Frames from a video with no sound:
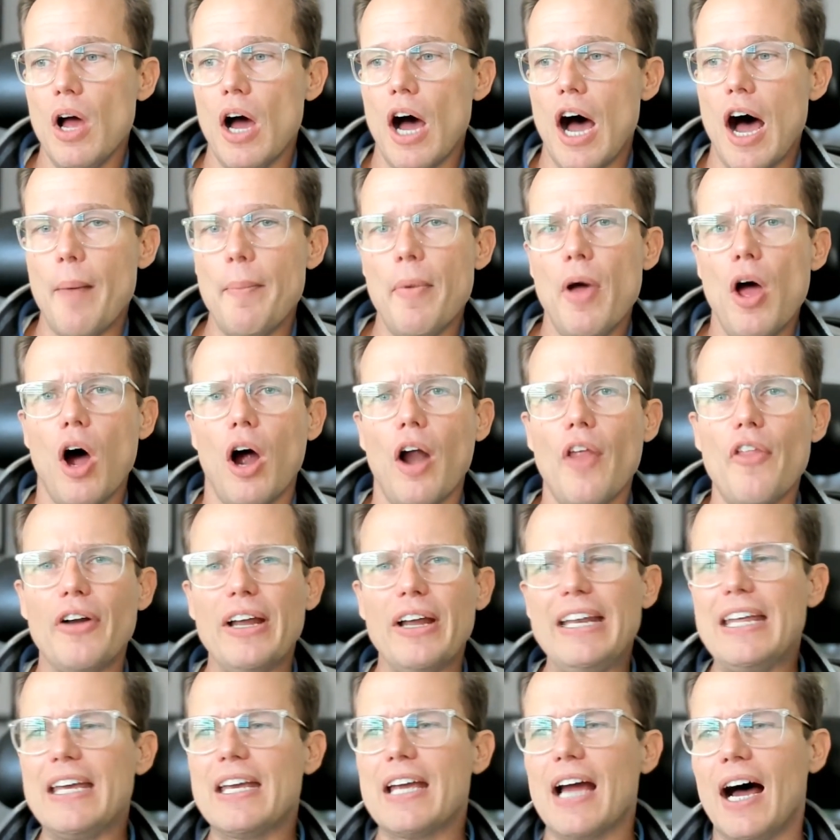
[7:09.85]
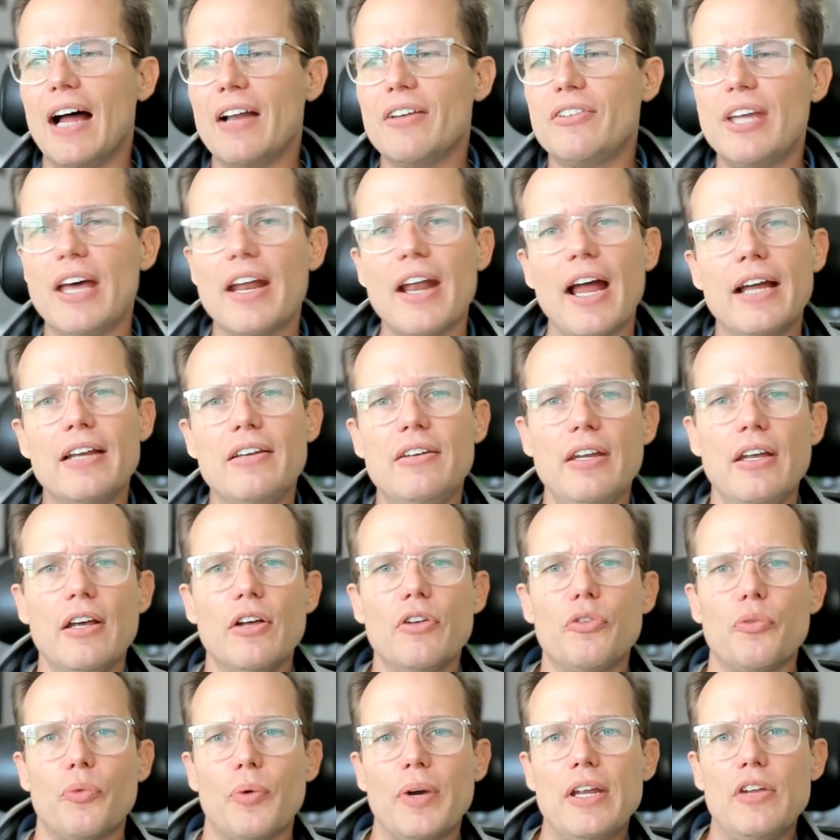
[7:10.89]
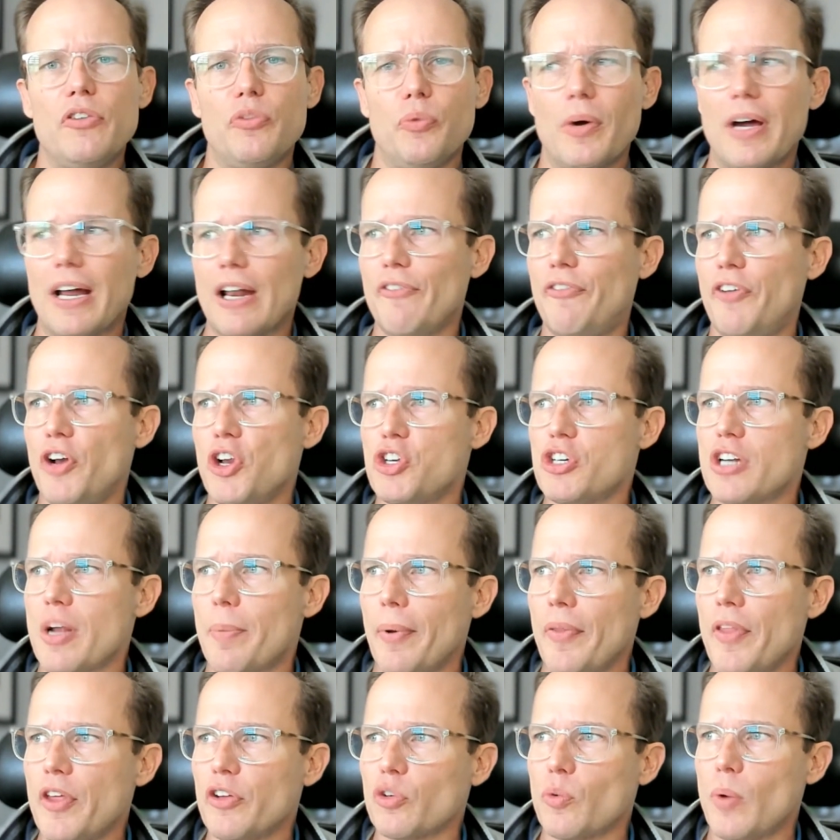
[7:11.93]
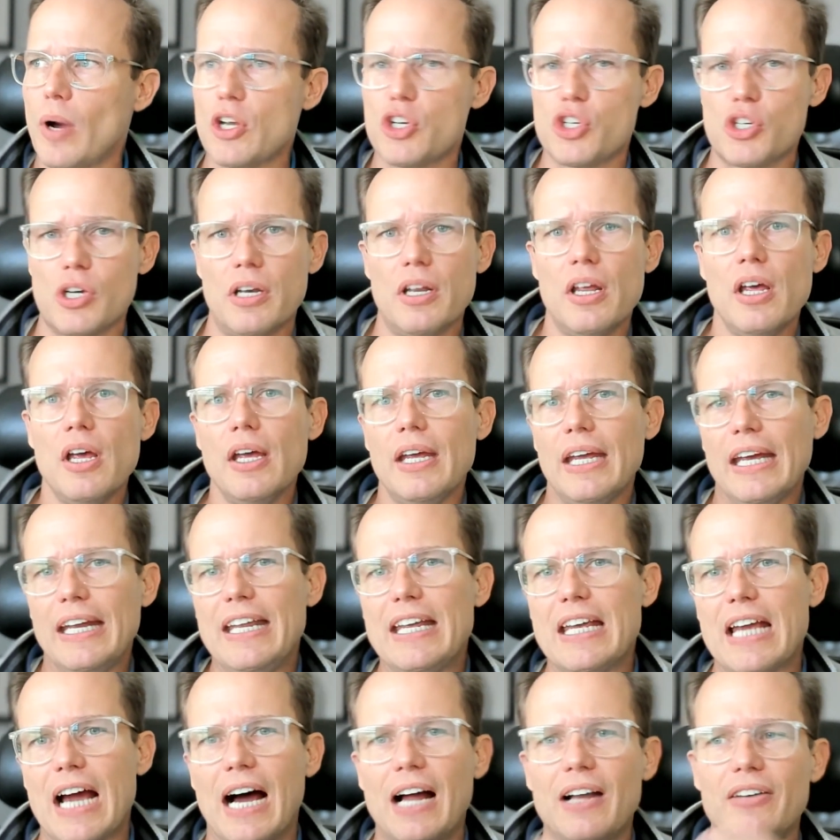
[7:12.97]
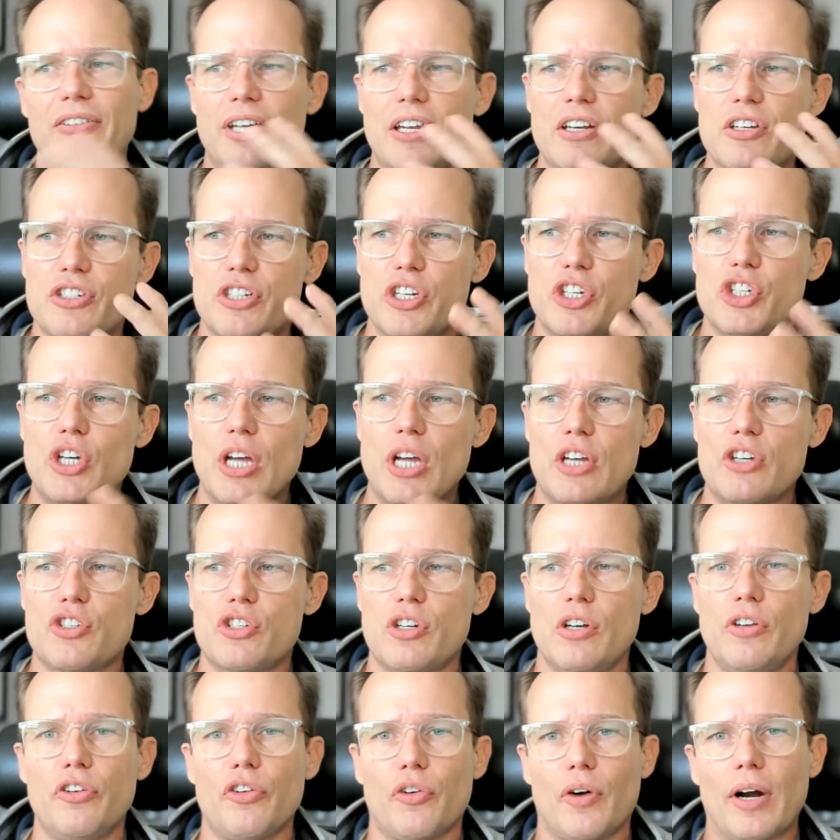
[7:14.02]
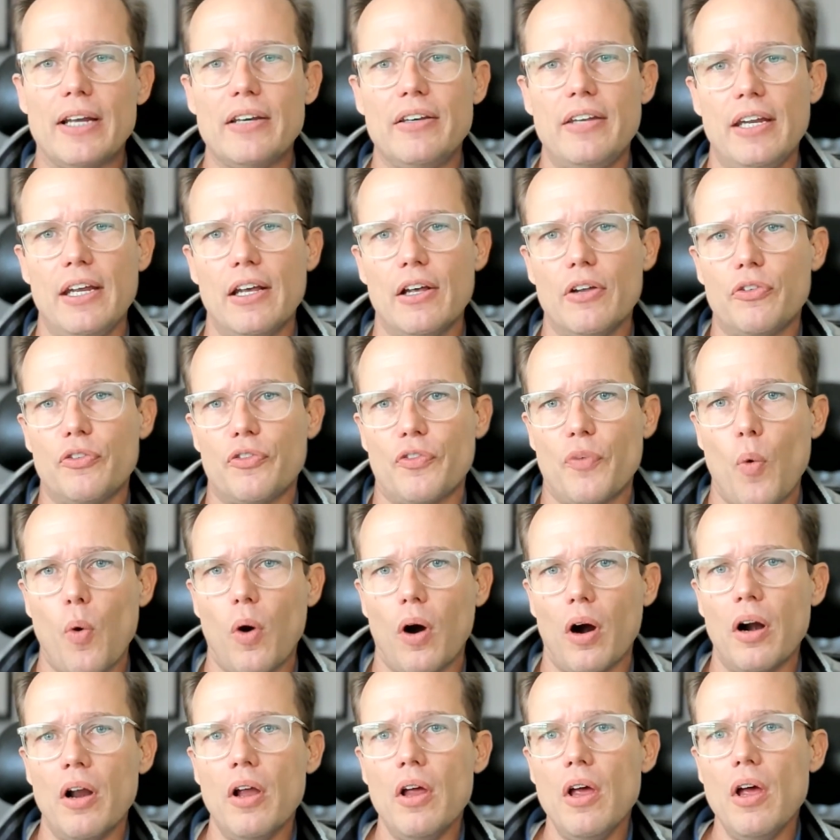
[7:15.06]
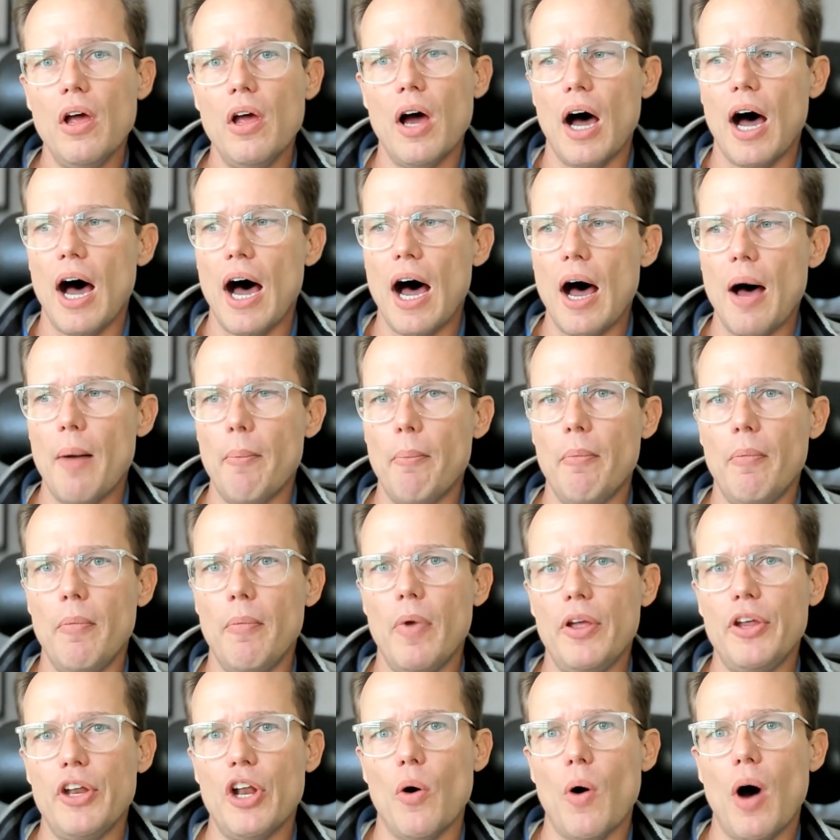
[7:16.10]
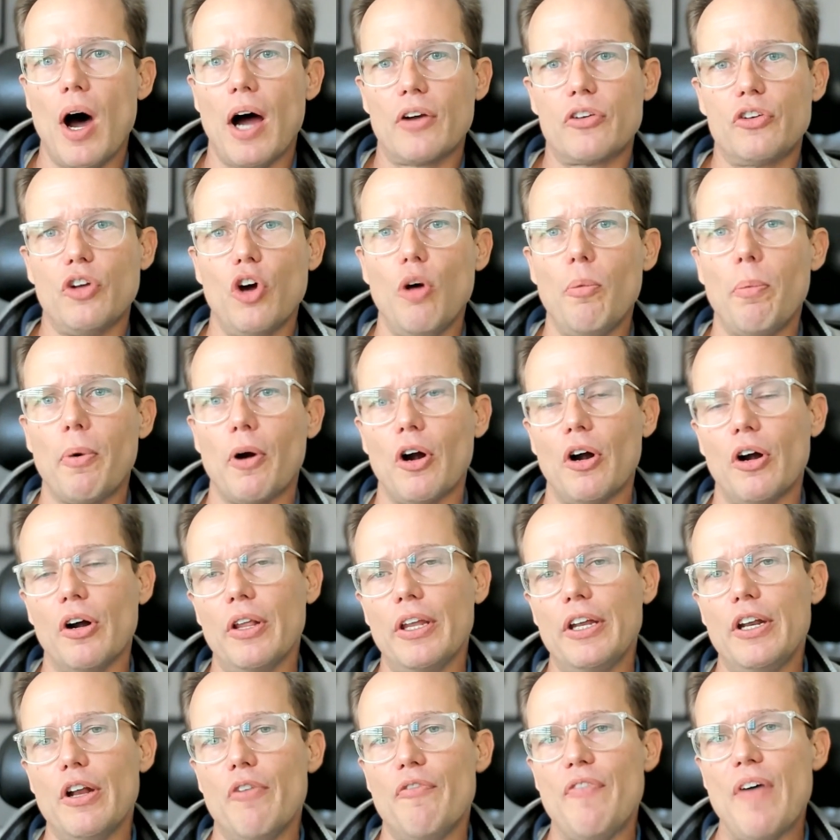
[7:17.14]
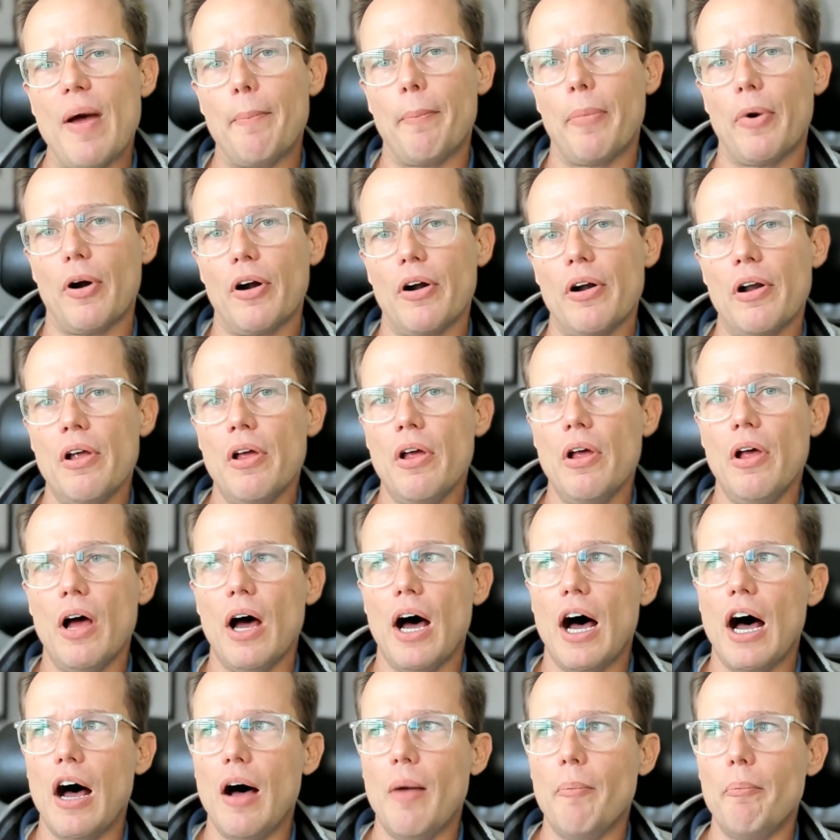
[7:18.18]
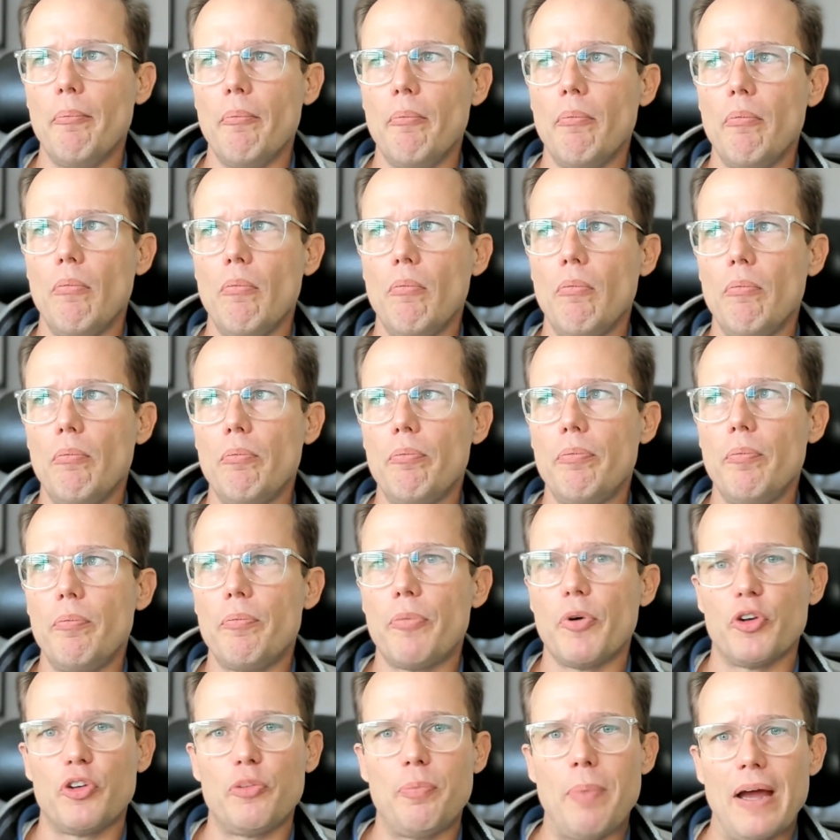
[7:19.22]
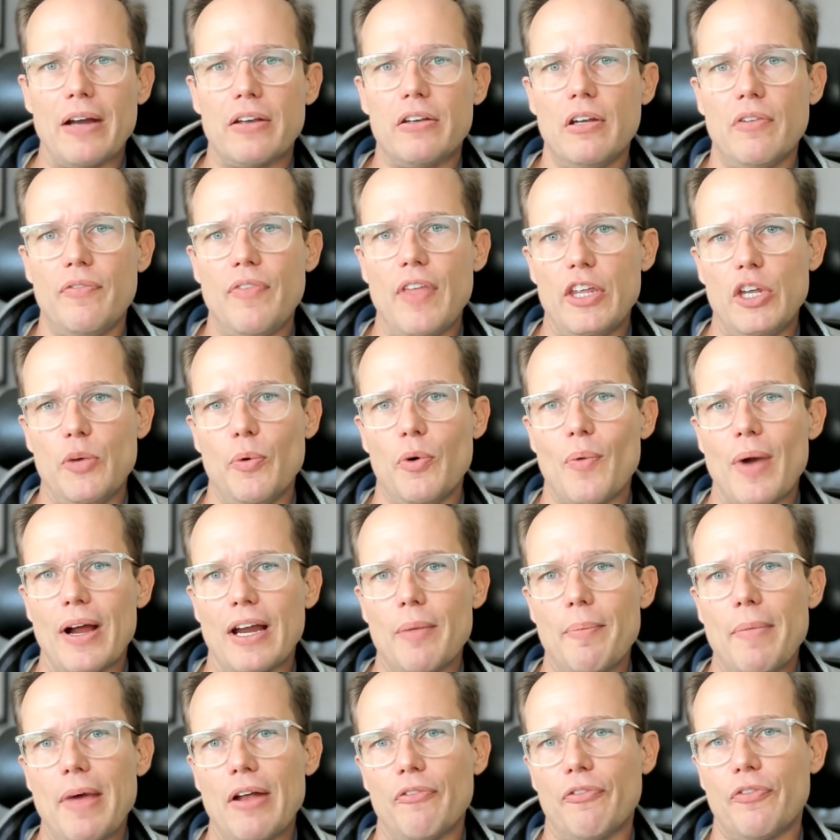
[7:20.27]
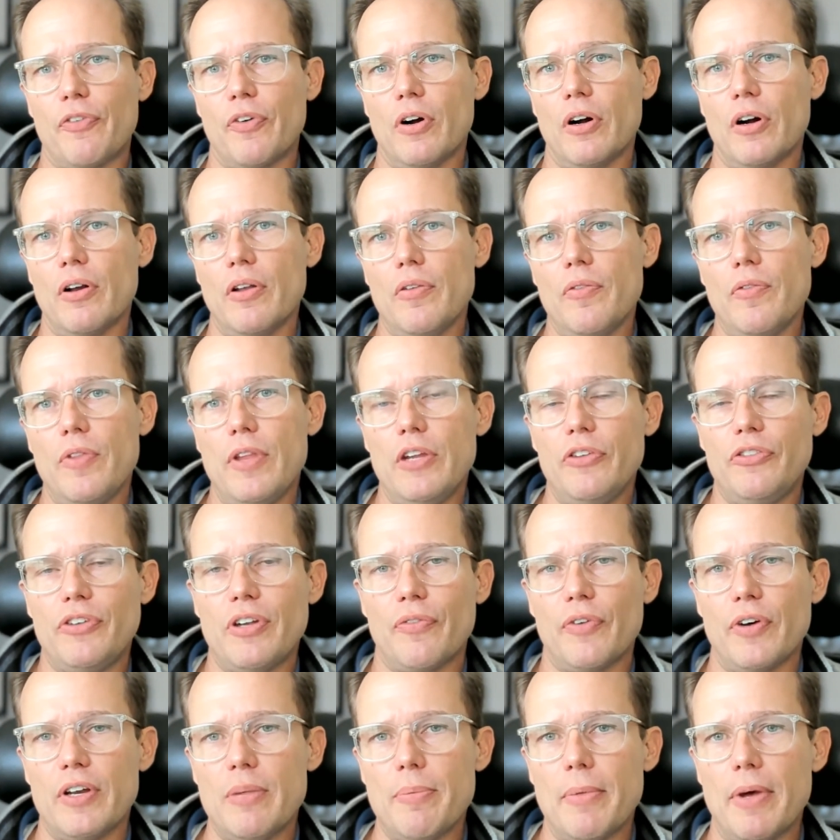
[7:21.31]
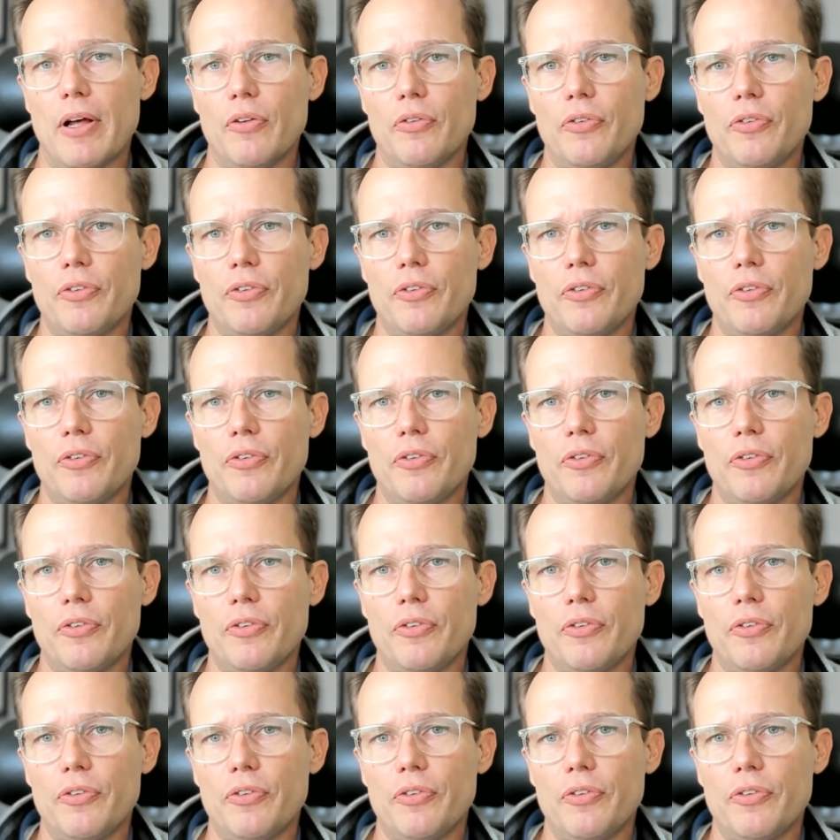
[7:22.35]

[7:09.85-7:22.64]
Are there any content ideas, Reese? We'll kind of finish it up on this question. Any content suggestions or ideas for, October, early November perspective that you would recommend for these to email?